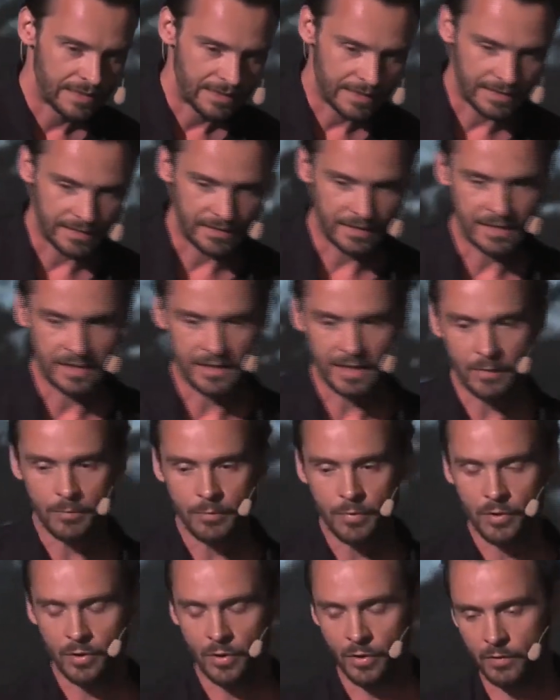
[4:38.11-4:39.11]
A
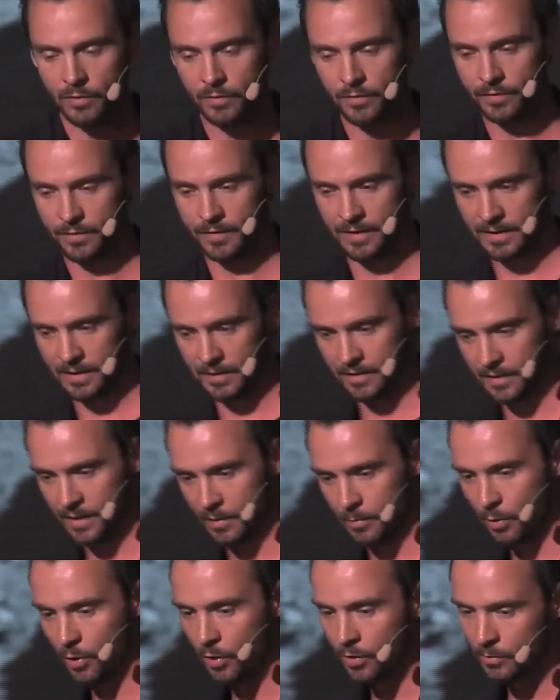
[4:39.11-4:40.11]
number of
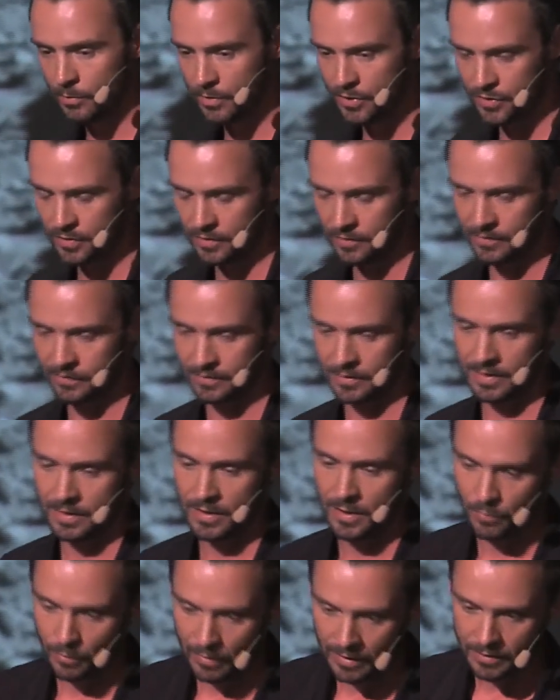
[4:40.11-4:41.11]
Apollo missions
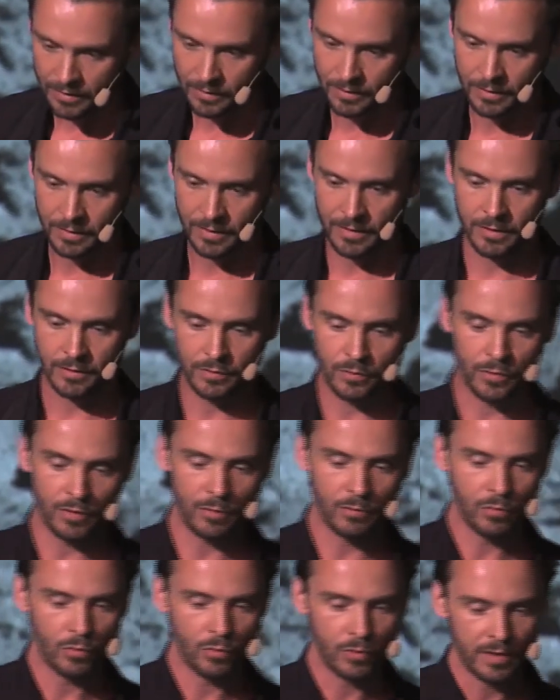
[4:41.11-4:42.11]
went to the
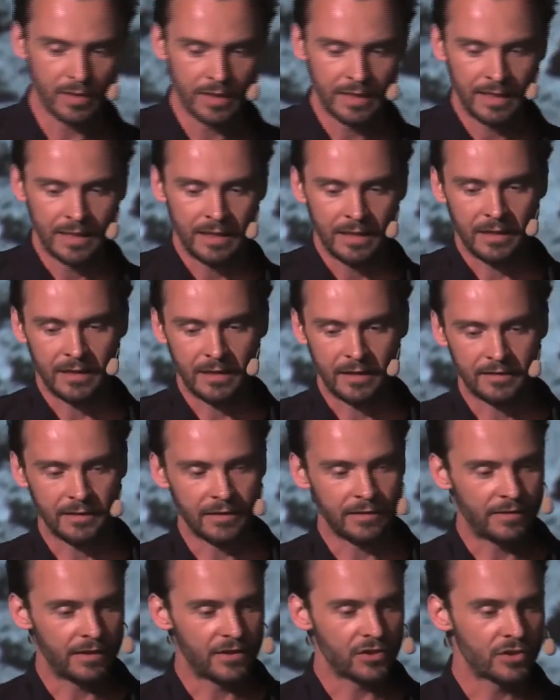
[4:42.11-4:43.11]
moon, and
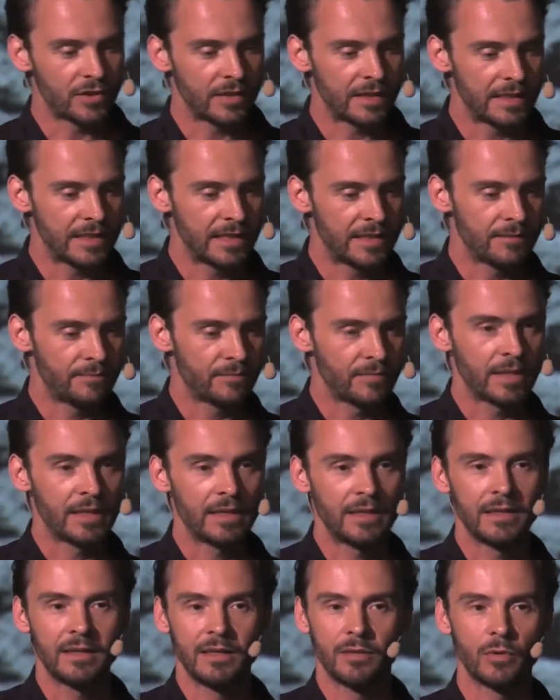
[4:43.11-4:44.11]
until eventually
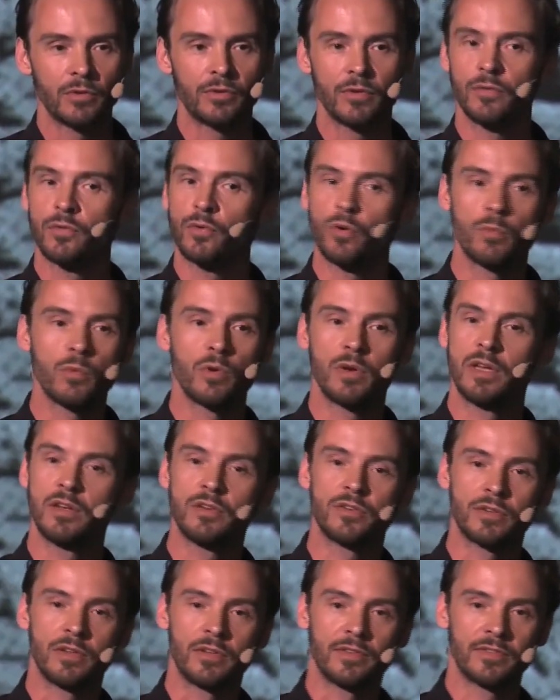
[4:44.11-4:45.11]
it was of no more
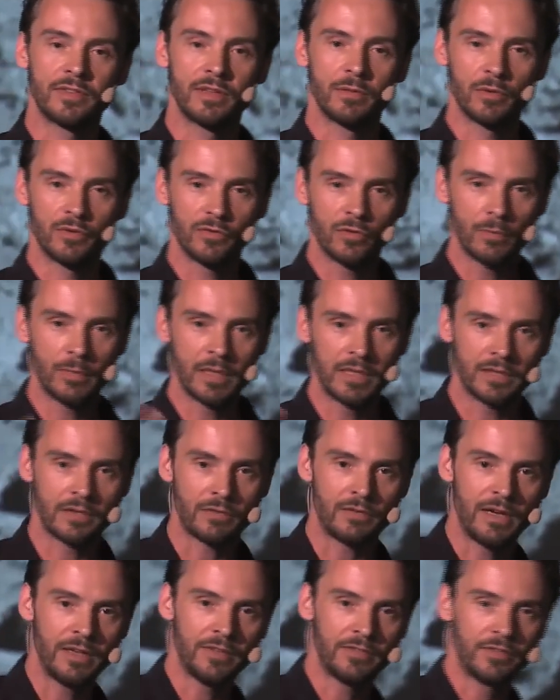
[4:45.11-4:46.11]
interest. There were so many
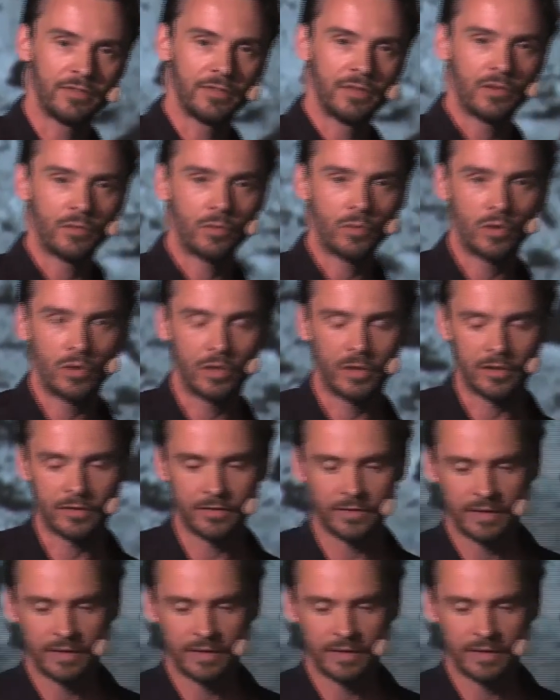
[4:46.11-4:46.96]
crises in the world.